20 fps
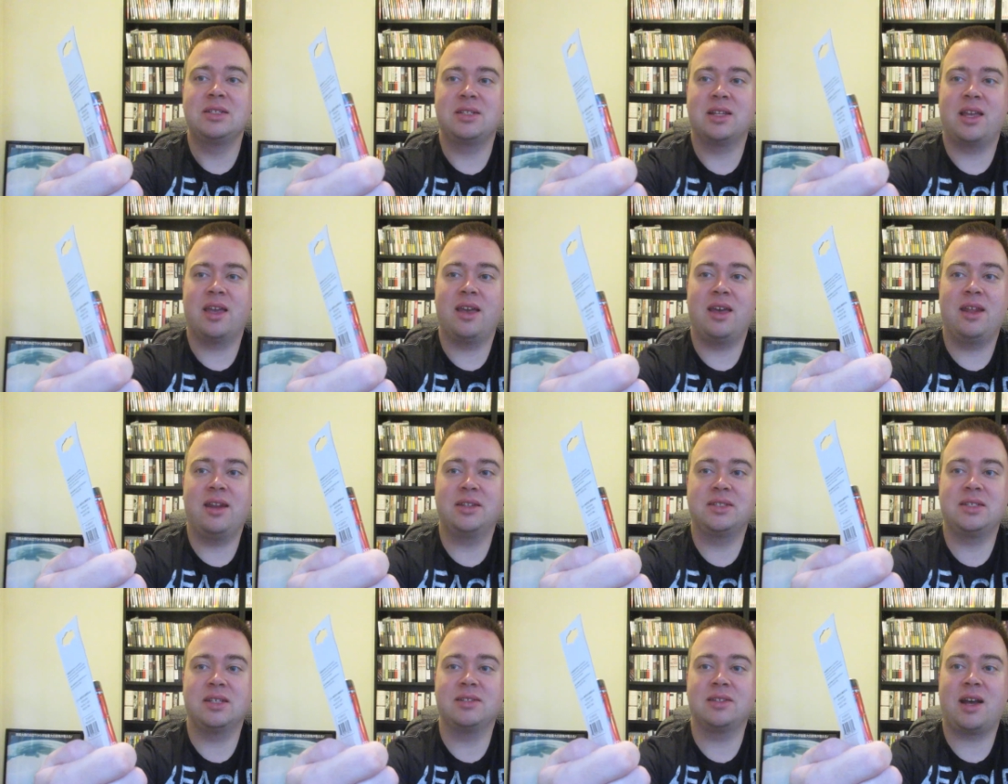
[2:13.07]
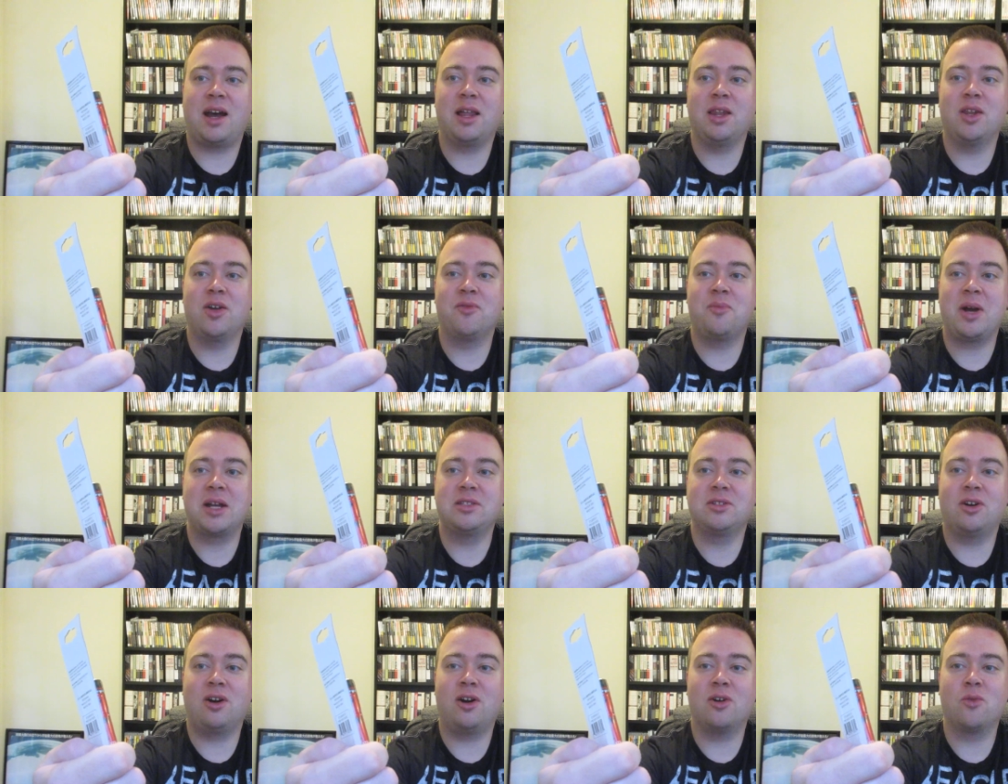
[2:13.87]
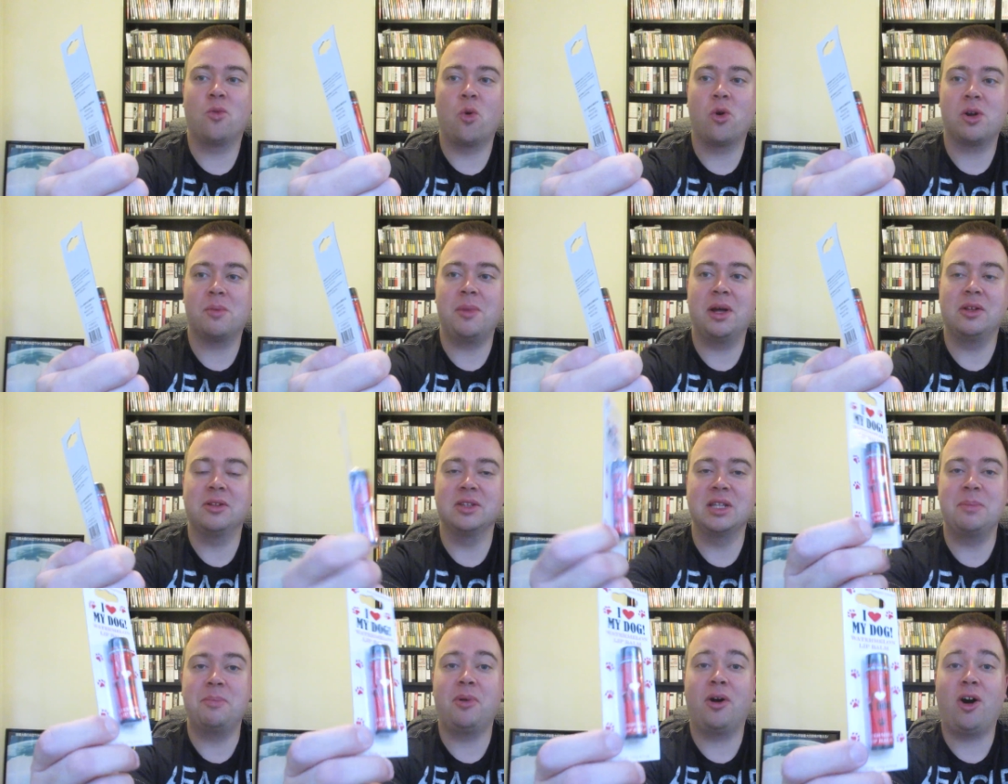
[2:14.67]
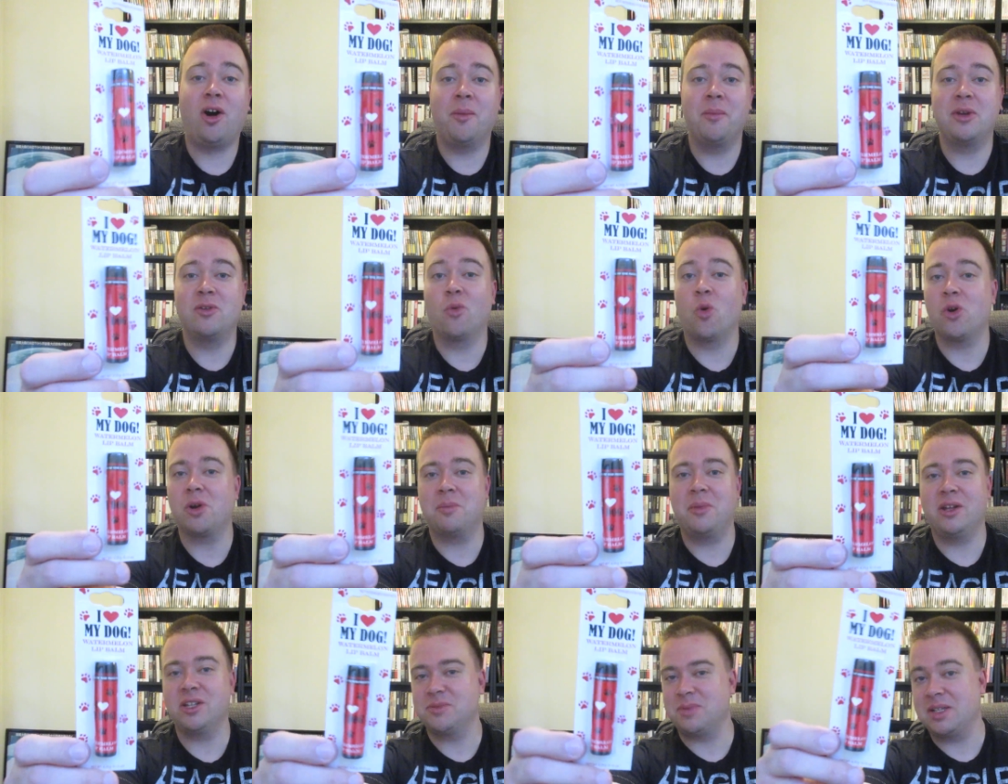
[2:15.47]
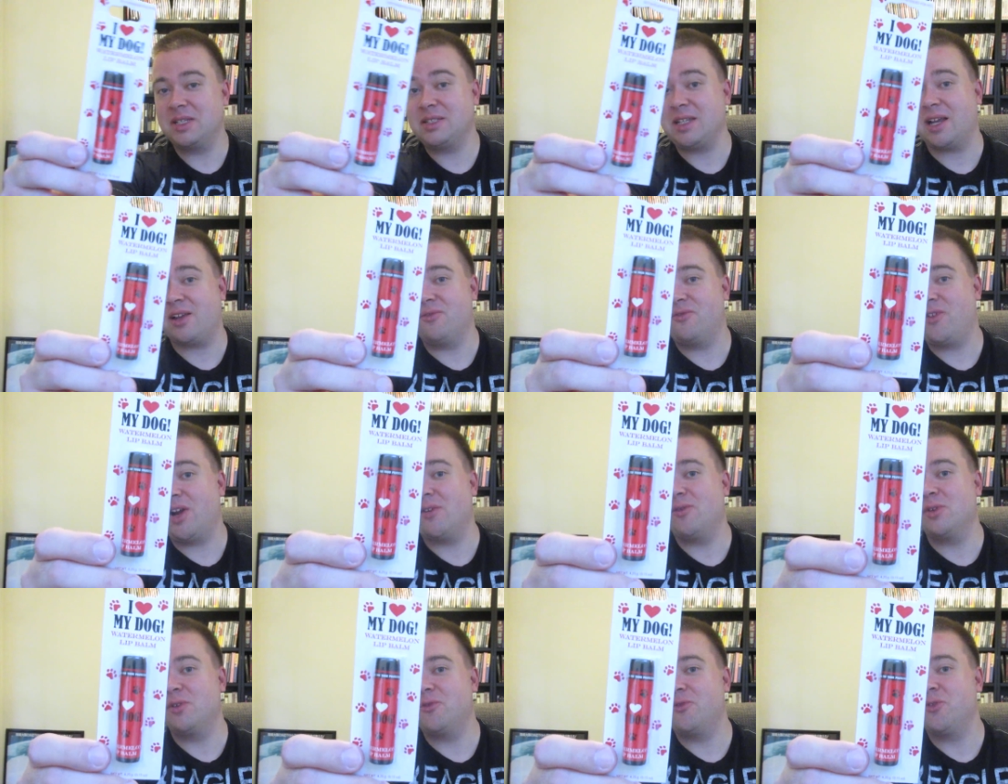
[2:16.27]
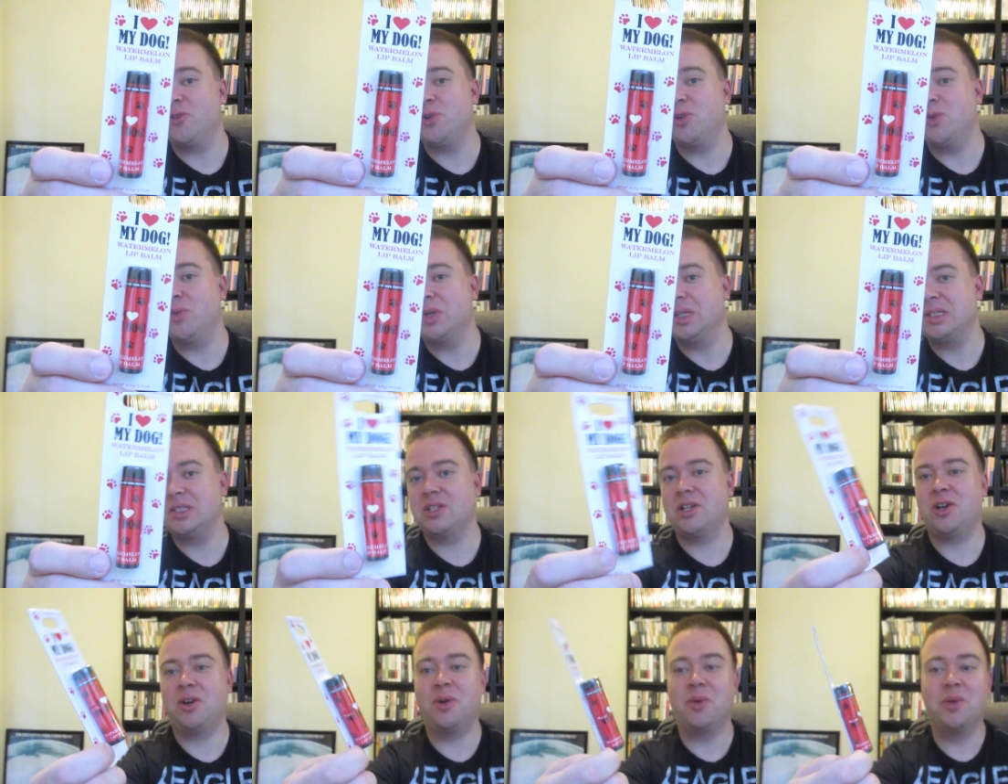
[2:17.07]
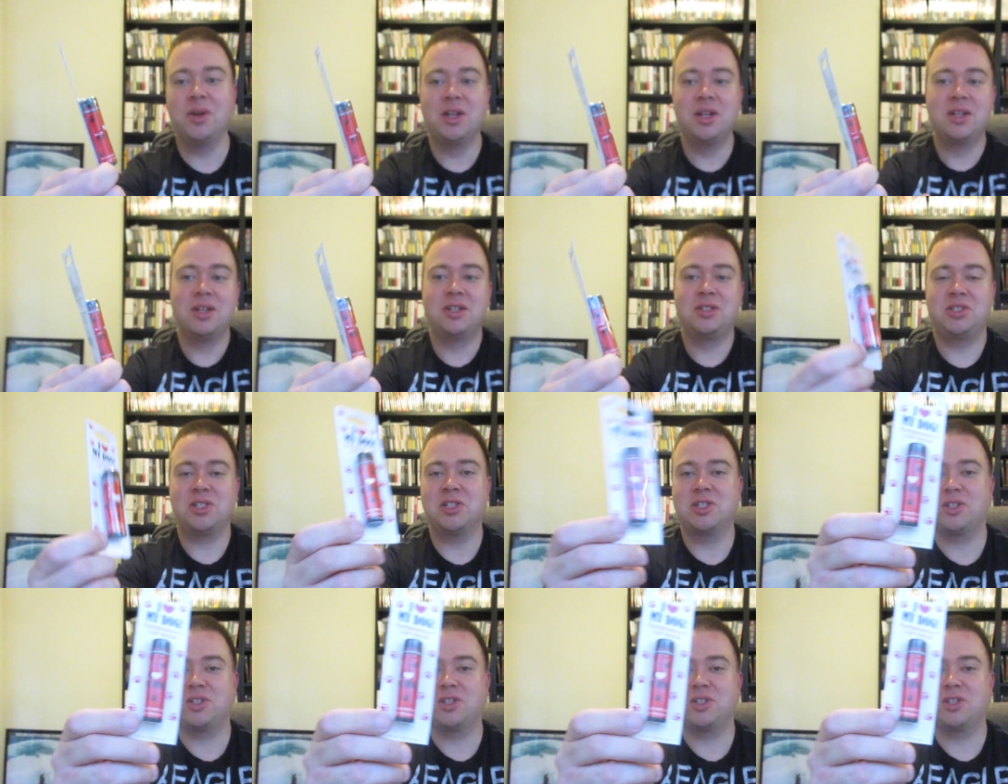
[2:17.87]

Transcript: So again, it says, I love my dog, watermelon lip balm, and watermelon's my second favorite food. So she